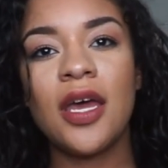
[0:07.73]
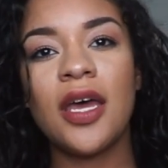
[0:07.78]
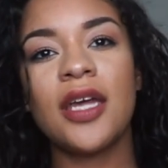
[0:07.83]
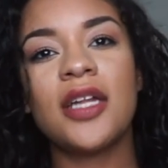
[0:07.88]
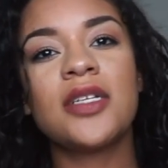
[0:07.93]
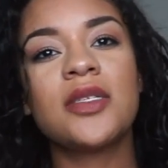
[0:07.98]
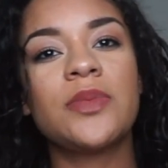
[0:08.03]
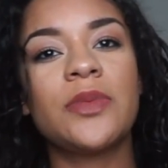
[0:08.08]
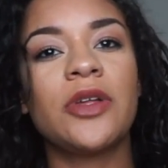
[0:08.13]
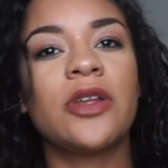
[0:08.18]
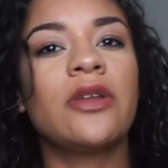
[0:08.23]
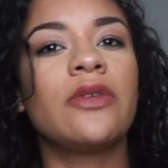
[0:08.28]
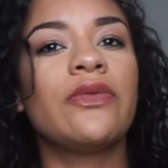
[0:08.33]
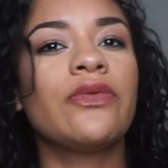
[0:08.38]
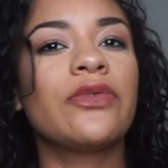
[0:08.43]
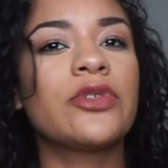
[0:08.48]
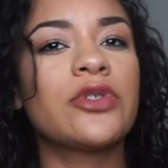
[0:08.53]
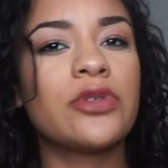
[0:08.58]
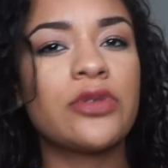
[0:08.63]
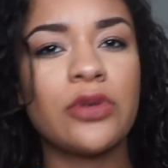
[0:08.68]
it has been
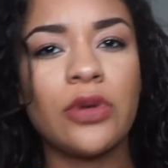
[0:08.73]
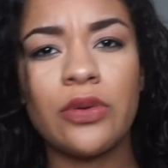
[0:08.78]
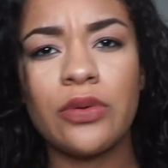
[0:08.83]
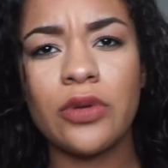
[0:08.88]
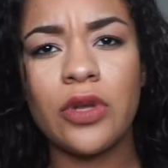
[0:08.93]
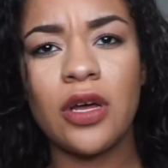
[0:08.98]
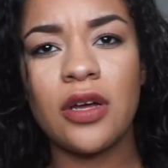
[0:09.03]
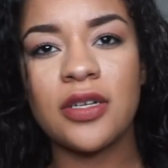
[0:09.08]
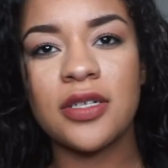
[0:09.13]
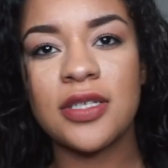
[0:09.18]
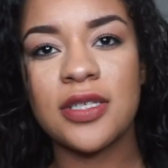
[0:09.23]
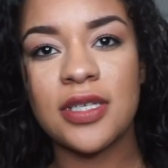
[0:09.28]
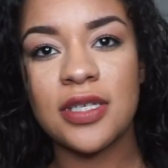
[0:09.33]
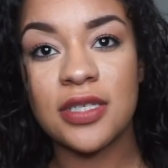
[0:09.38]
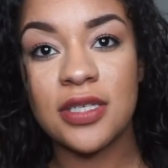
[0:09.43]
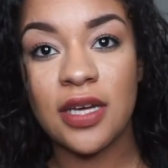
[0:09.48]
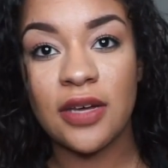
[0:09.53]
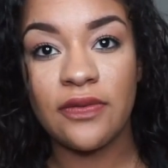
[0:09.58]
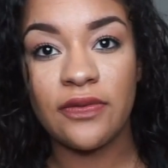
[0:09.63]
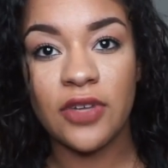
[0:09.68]
so long
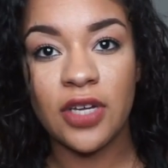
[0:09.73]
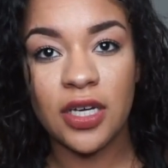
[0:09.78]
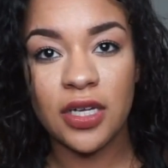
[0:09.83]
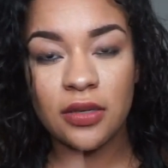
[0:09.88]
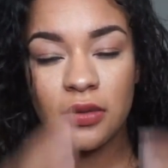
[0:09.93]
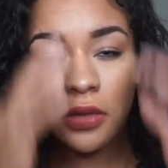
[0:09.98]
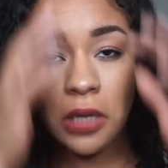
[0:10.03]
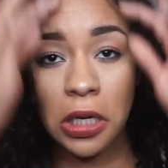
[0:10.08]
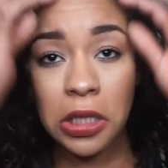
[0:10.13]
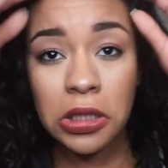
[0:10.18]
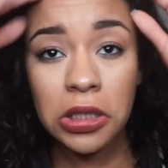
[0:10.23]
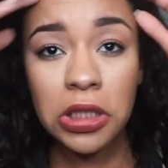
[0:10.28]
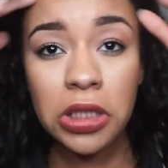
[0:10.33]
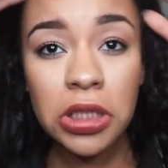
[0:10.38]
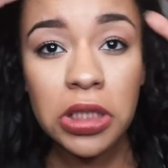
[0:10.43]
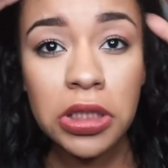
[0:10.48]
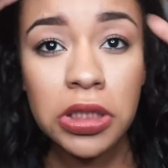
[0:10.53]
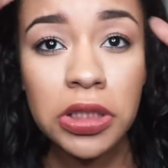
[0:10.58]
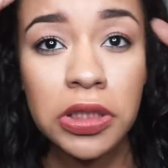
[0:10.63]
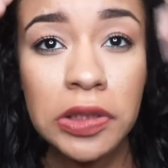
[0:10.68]
since i've done i look
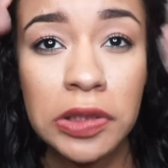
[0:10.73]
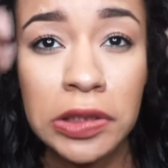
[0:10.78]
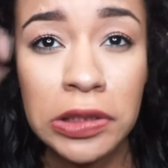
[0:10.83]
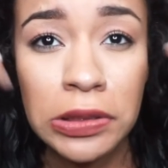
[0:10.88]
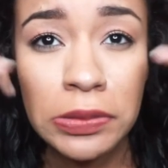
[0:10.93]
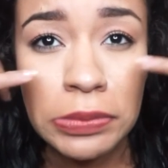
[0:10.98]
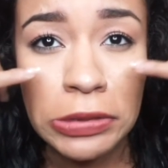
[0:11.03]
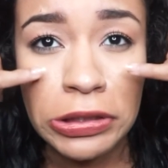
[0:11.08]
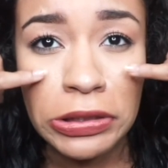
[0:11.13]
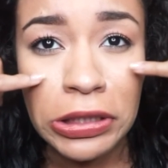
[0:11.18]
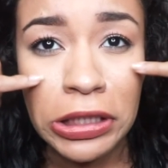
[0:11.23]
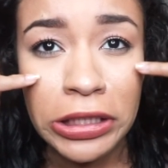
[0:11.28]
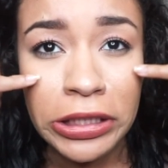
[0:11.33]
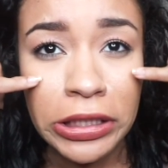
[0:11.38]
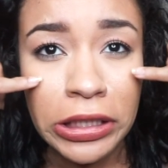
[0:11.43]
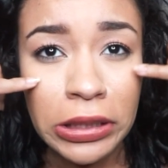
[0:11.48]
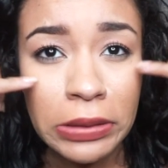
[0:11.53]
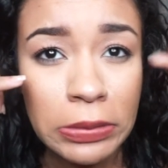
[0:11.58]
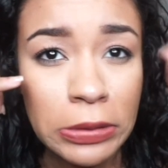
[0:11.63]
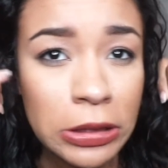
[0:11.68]
a little sleepy right
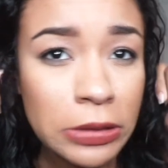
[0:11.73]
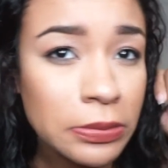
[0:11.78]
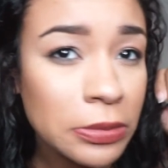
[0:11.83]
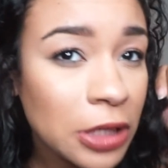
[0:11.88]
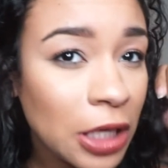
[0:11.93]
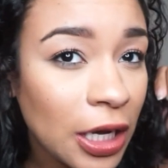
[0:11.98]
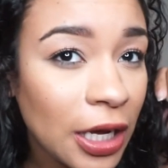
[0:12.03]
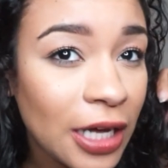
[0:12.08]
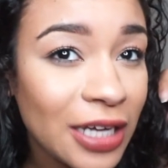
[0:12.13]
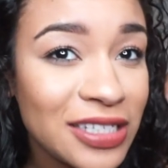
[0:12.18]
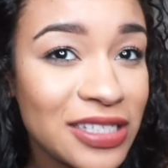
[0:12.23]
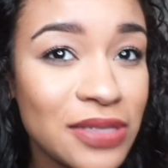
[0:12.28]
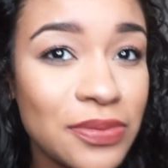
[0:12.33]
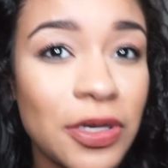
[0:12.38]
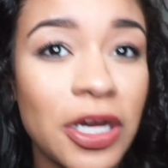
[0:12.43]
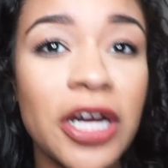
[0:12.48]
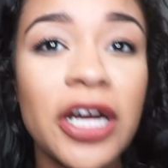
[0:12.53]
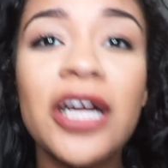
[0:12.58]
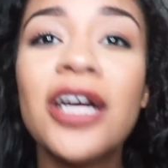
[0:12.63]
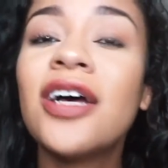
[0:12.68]
now but i'm not i
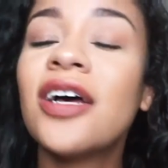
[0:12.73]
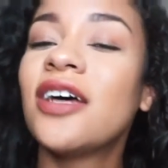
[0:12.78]
swear